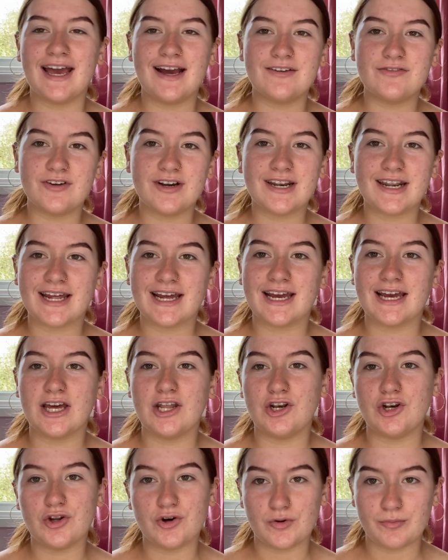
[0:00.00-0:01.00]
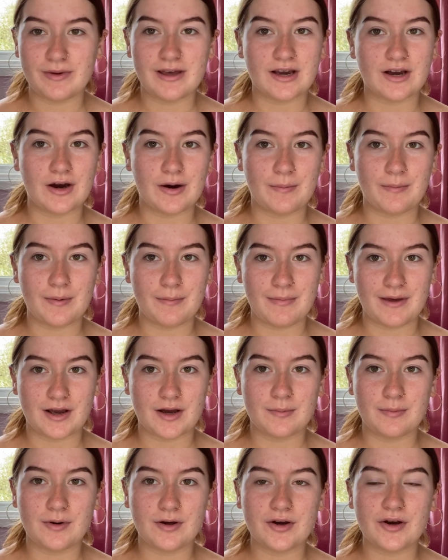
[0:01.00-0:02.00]
everyday no
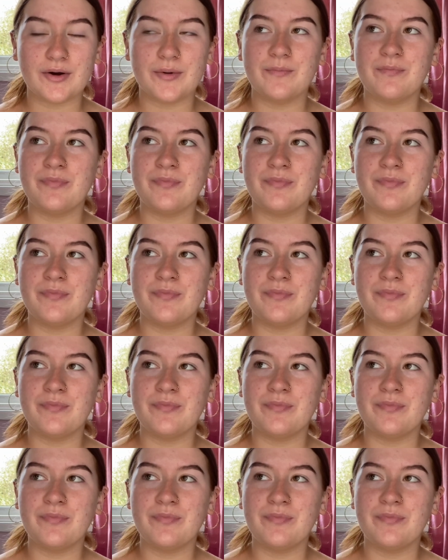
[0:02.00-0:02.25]
makeup look.